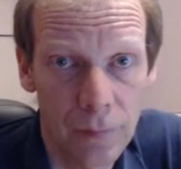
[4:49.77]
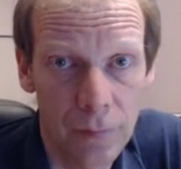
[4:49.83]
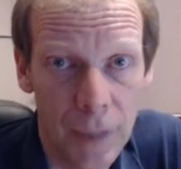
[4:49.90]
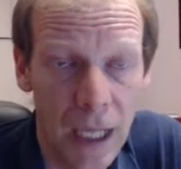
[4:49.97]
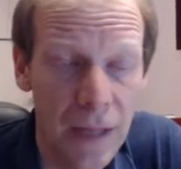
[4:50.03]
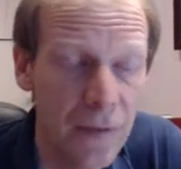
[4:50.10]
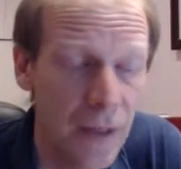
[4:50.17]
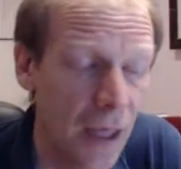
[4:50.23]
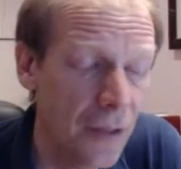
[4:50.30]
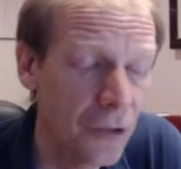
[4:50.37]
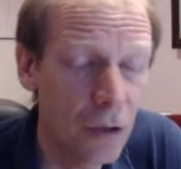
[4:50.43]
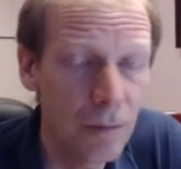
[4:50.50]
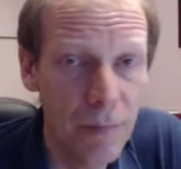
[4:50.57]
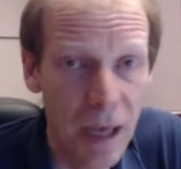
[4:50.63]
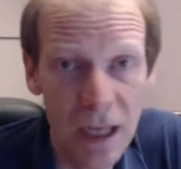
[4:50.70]
And they had
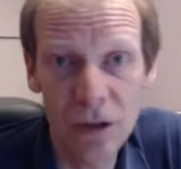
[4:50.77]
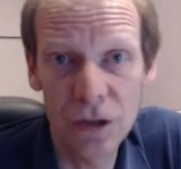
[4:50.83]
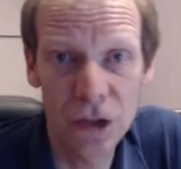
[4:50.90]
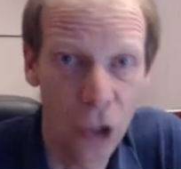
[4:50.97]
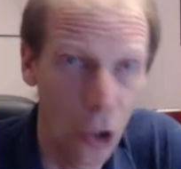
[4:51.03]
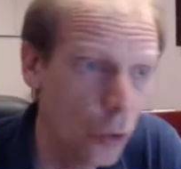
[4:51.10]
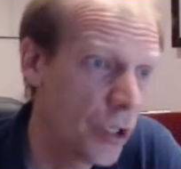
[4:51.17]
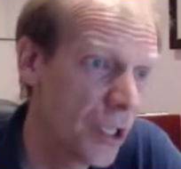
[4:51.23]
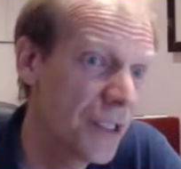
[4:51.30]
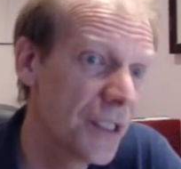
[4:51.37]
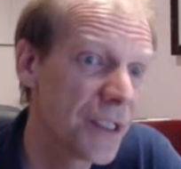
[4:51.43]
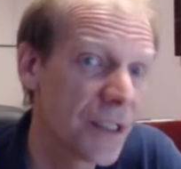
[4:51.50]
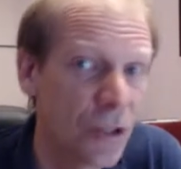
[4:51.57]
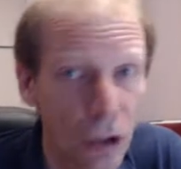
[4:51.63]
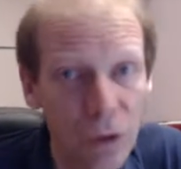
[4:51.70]
their male token
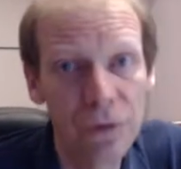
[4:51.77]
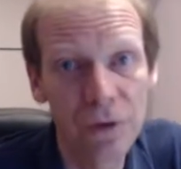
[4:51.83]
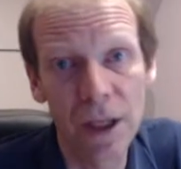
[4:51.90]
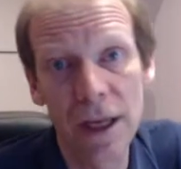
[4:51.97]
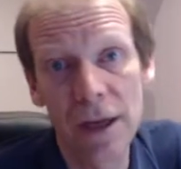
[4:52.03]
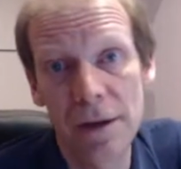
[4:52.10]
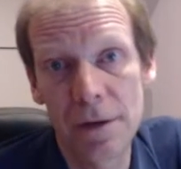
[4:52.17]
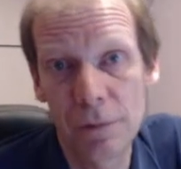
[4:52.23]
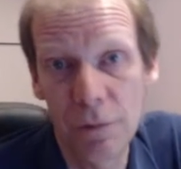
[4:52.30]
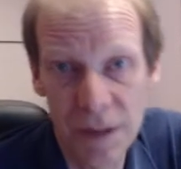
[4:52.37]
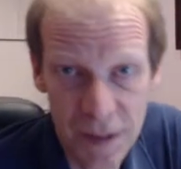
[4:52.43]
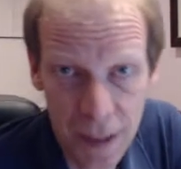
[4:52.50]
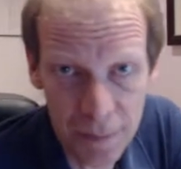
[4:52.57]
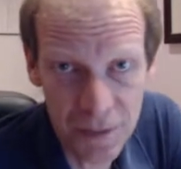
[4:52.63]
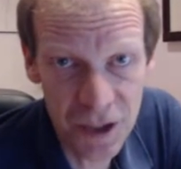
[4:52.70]
snowflake
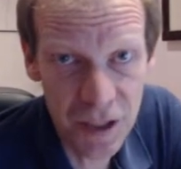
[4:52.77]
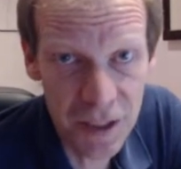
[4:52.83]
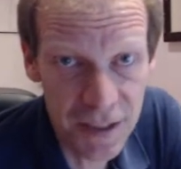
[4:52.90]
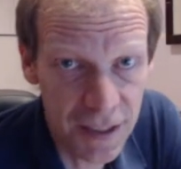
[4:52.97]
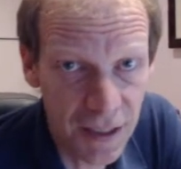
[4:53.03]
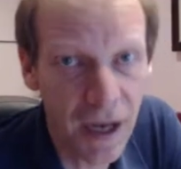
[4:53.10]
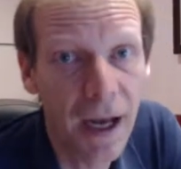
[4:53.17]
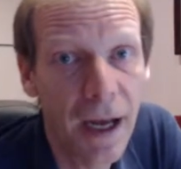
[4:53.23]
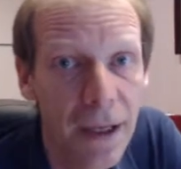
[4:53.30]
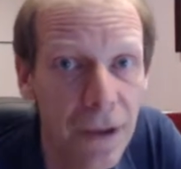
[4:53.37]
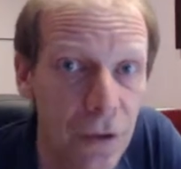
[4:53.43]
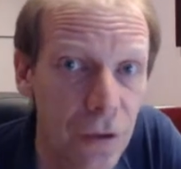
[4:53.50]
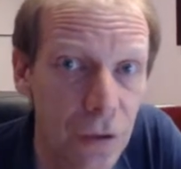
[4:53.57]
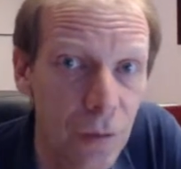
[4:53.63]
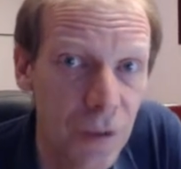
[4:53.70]
receptionist guy
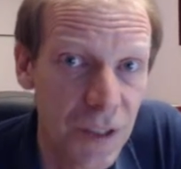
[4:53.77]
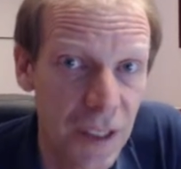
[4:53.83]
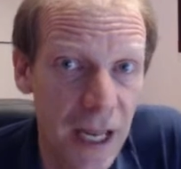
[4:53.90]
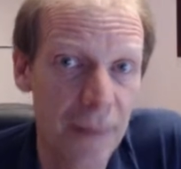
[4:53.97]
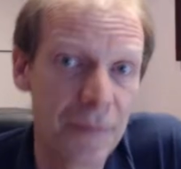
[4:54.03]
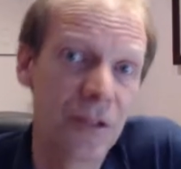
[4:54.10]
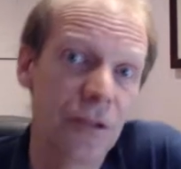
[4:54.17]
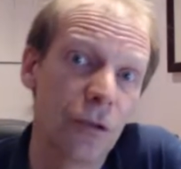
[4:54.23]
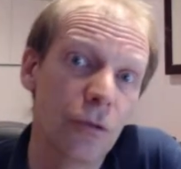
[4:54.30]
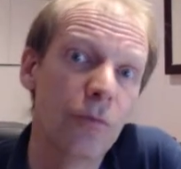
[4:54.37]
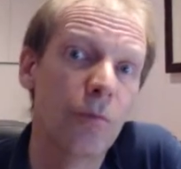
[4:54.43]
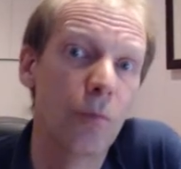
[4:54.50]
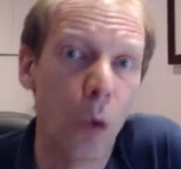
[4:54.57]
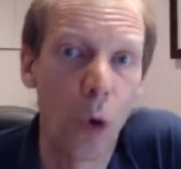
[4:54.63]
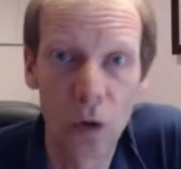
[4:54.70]
who was an absolute
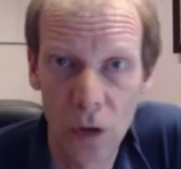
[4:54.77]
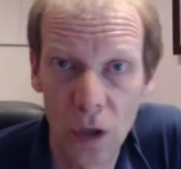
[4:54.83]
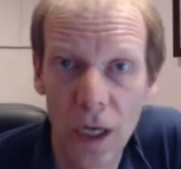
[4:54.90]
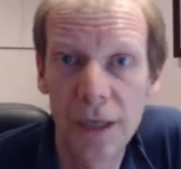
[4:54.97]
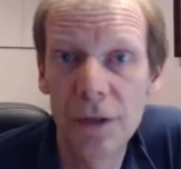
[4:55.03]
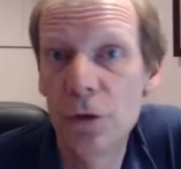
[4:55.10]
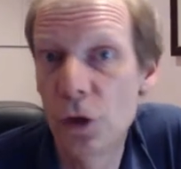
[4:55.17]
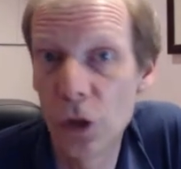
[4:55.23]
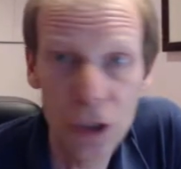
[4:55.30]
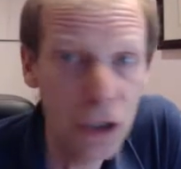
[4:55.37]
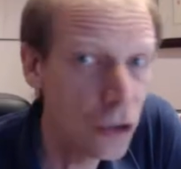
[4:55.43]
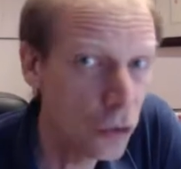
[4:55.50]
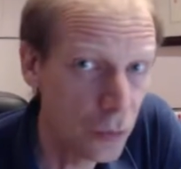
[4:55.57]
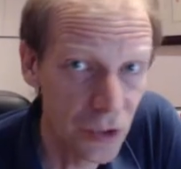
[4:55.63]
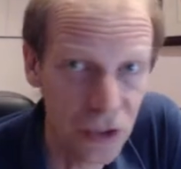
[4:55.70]
moron who couldn't
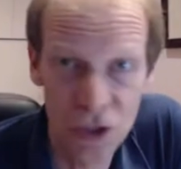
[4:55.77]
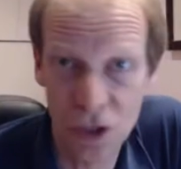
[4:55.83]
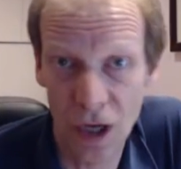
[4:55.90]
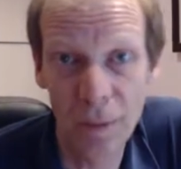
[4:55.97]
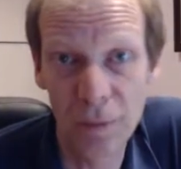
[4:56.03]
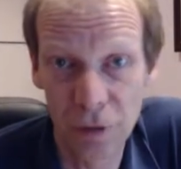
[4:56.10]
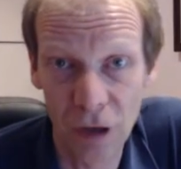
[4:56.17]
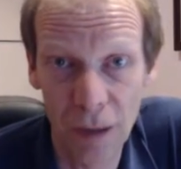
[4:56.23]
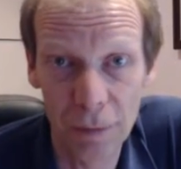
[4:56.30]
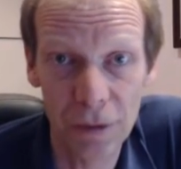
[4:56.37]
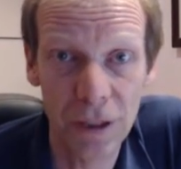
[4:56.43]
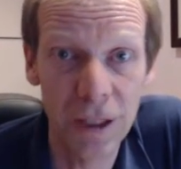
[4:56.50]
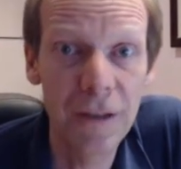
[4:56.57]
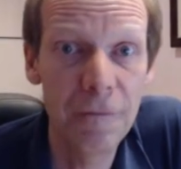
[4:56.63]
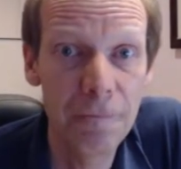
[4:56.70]
do his job
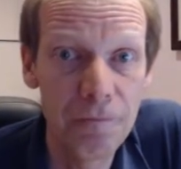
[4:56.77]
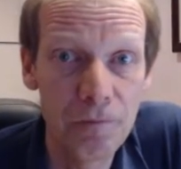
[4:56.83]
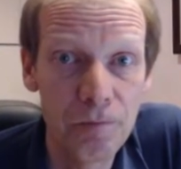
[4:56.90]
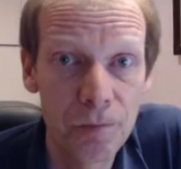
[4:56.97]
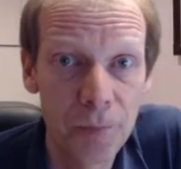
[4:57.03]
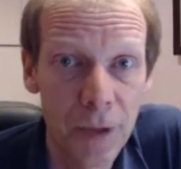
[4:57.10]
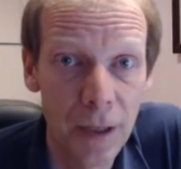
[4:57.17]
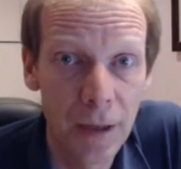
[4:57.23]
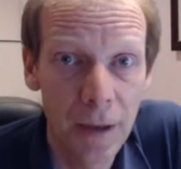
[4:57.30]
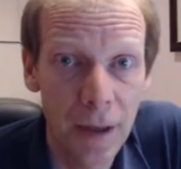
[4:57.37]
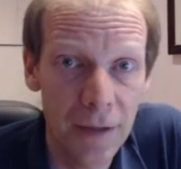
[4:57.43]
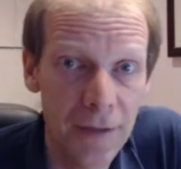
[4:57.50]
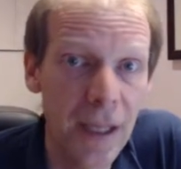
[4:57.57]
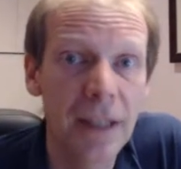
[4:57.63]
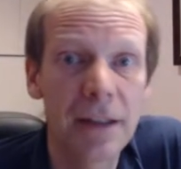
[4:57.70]
properly.
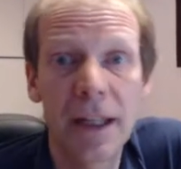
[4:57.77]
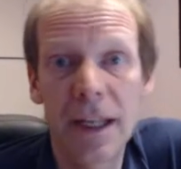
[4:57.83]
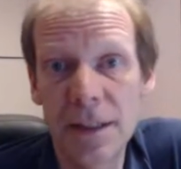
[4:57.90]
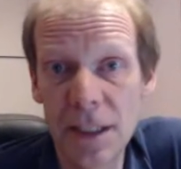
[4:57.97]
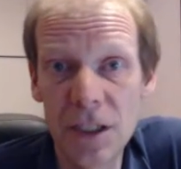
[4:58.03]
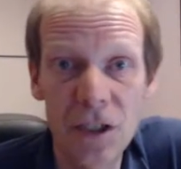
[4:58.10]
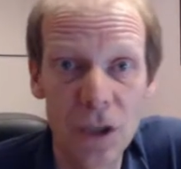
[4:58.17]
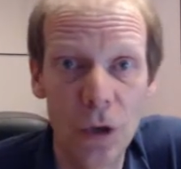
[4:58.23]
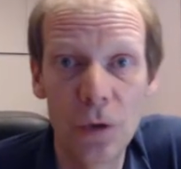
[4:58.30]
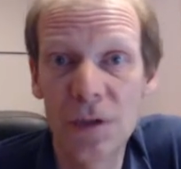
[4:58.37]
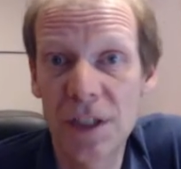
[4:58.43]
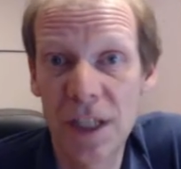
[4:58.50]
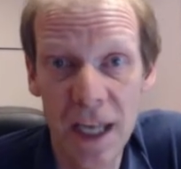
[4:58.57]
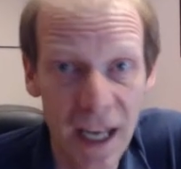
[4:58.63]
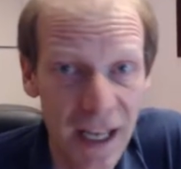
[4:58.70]
And they had Leslie Jones
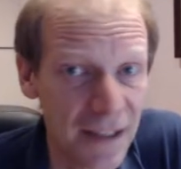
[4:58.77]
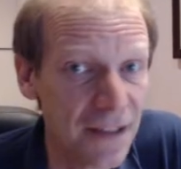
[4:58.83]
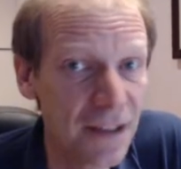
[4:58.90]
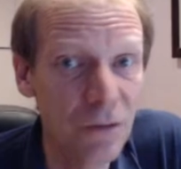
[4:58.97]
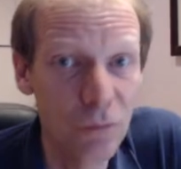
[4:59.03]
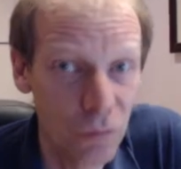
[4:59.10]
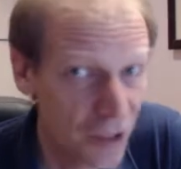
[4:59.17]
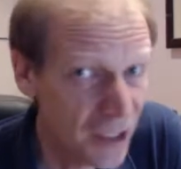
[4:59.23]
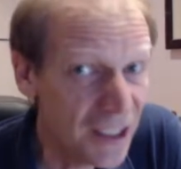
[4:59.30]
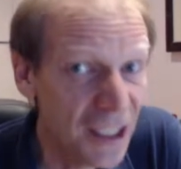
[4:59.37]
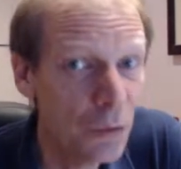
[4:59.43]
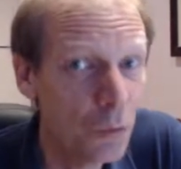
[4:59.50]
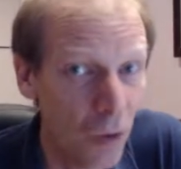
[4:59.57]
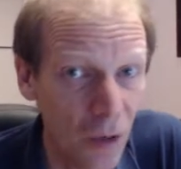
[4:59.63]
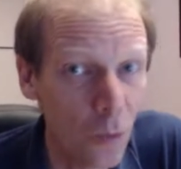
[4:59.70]
cast in really
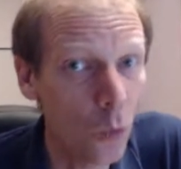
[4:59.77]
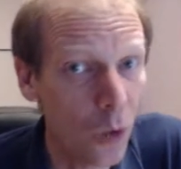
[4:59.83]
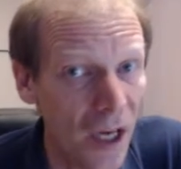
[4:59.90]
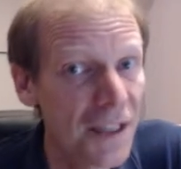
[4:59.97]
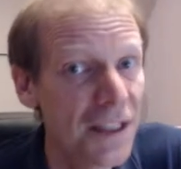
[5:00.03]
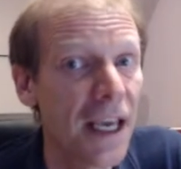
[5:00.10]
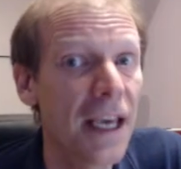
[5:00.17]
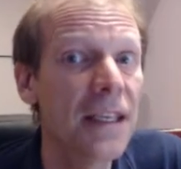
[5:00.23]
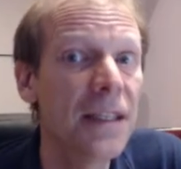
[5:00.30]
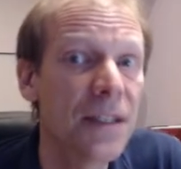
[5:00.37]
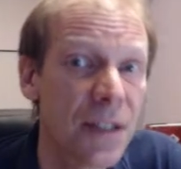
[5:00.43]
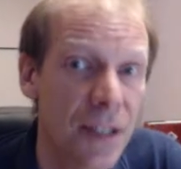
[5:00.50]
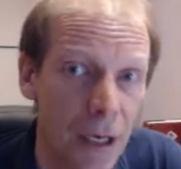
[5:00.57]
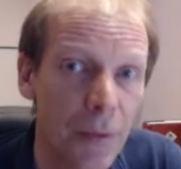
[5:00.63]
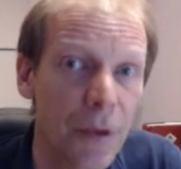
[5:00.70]
what was a
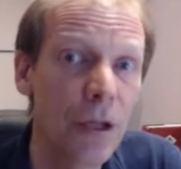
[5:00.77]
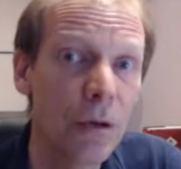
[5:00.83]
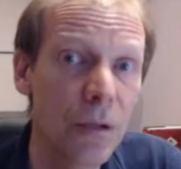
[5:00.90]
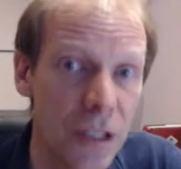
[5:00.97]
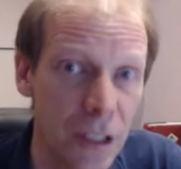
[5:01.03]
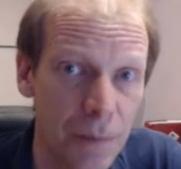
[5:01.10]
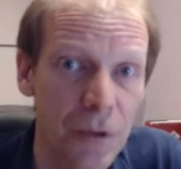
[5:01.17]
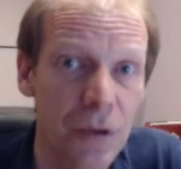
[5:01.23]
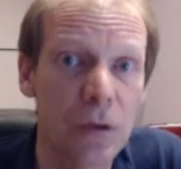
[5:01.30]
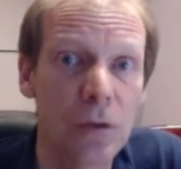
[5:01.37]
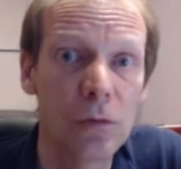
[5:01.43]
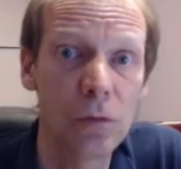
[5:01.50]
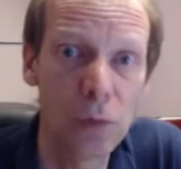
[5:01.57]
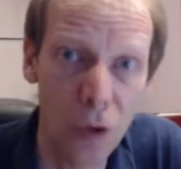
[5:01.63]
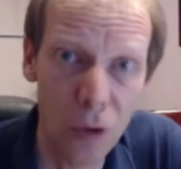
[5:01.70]

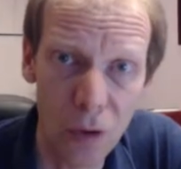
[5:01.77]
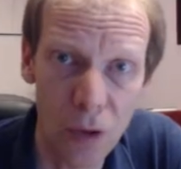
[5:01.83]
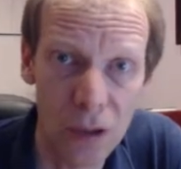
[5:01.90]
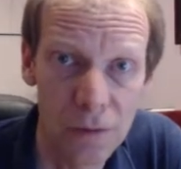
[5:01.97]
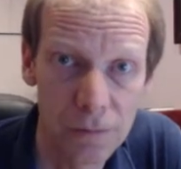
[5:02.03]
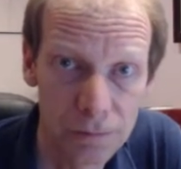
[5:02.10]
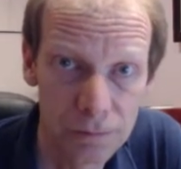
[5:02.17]
stereotypical role.